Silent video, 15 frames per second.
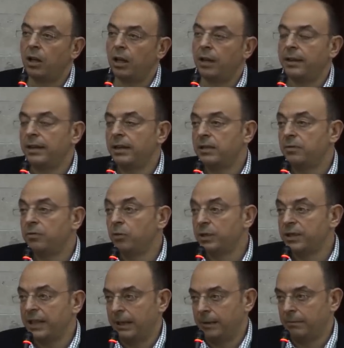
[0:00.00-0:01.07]
I think it's
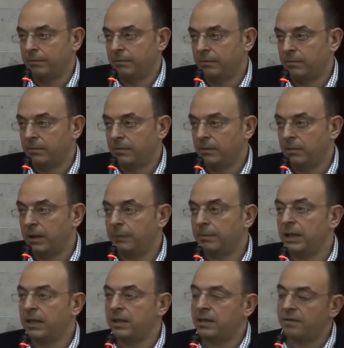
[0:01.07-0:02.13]
full-time,
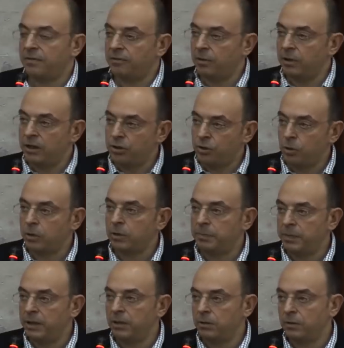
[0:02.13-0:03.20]
but it's for a
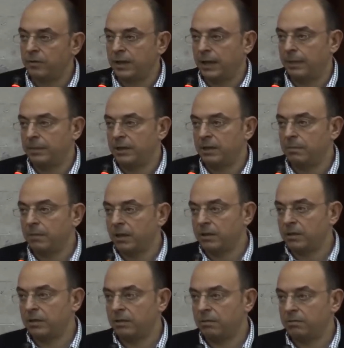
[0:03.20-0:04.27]
short period of time. It's
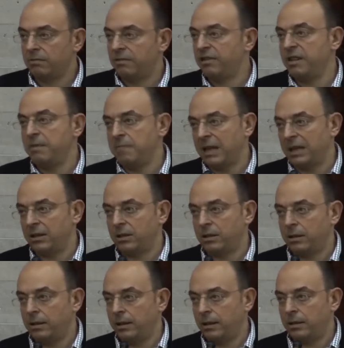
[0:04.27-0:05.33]
about 3
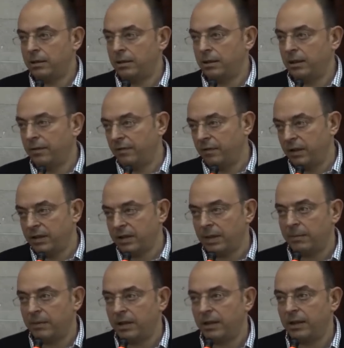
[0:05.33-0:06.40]
months. It's for the
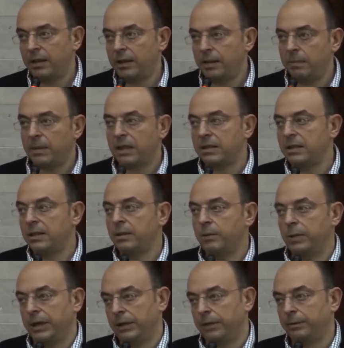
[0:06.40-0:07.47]
summer and 3 months in the
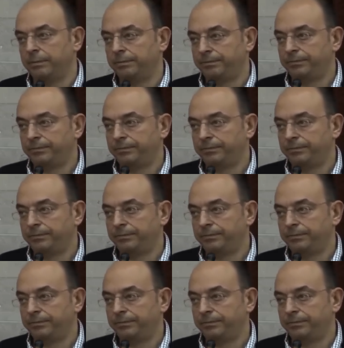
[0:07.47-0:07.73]
winter.